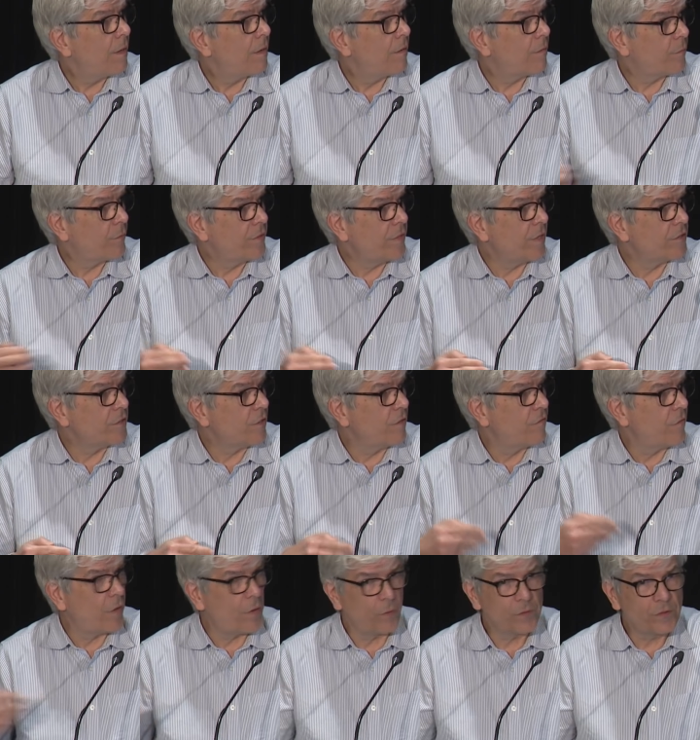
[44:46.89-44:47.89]
retention of
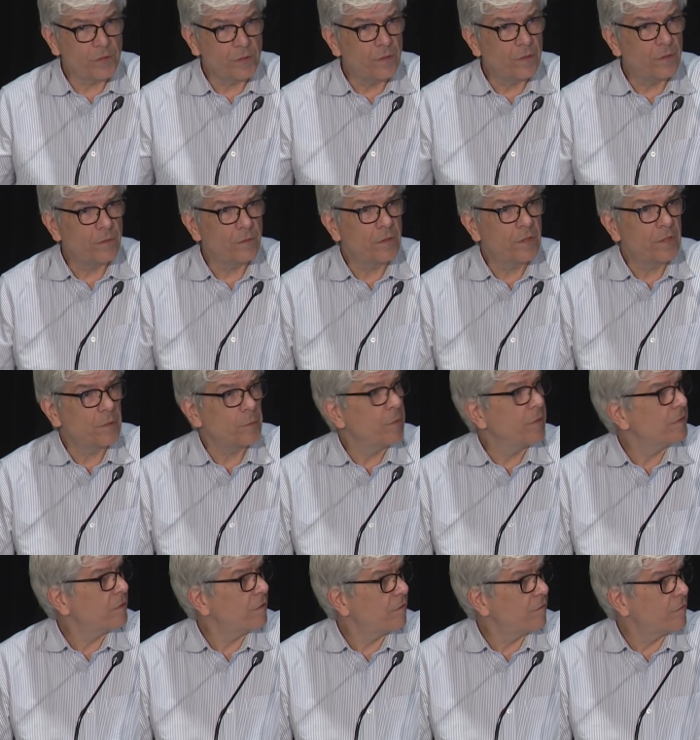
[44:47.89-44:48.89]
those, and the
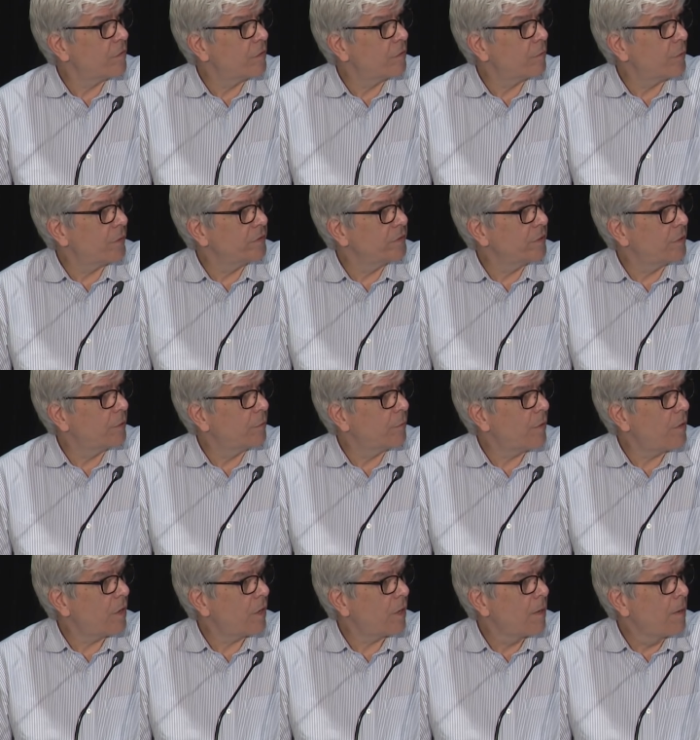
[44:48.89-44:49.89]
dismissal of the ones that are
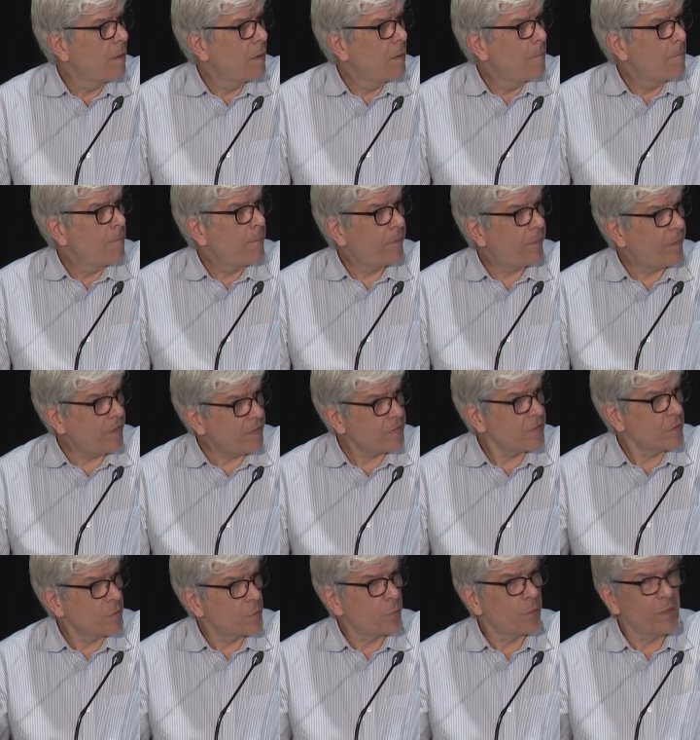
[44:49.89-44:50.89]
wrong.
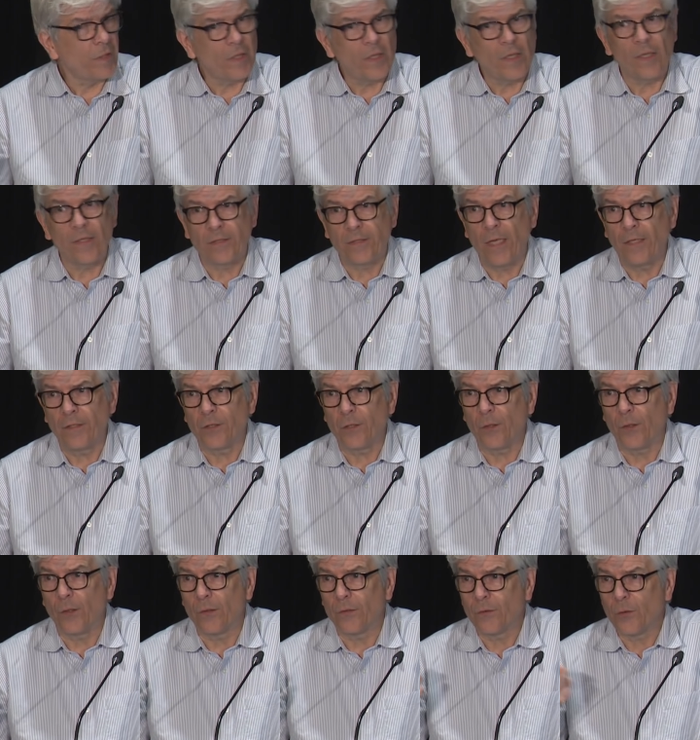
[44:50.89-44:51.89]
This is really
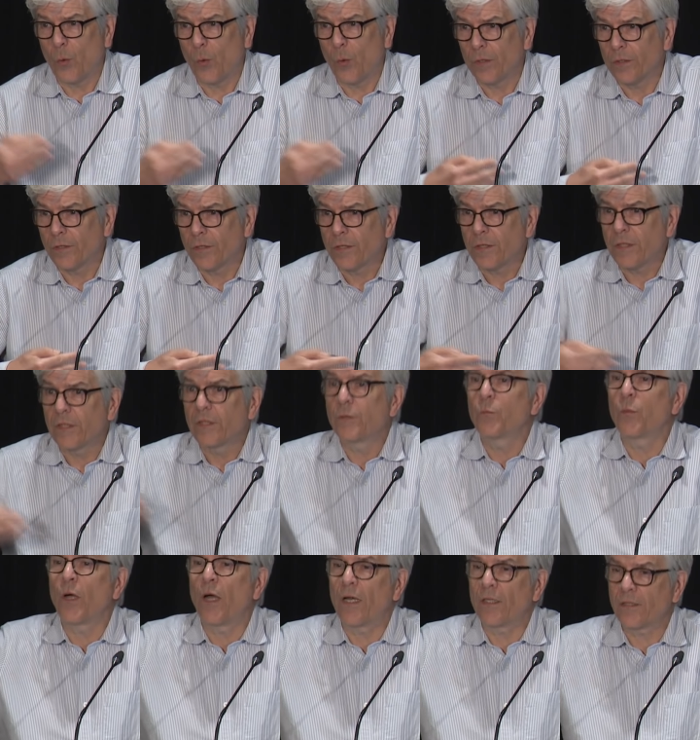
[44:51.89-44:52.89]
essential towards this
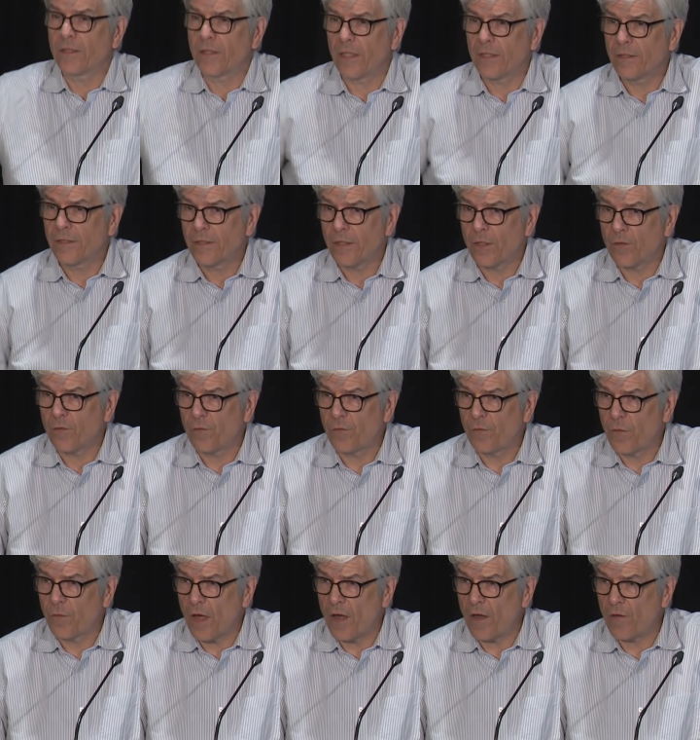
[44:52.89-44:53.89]
process
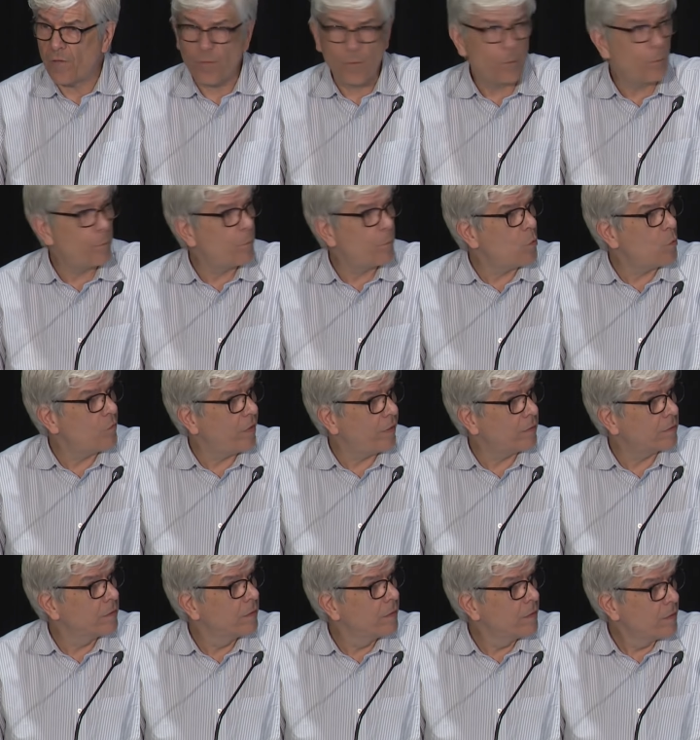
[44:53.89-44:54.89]
of moving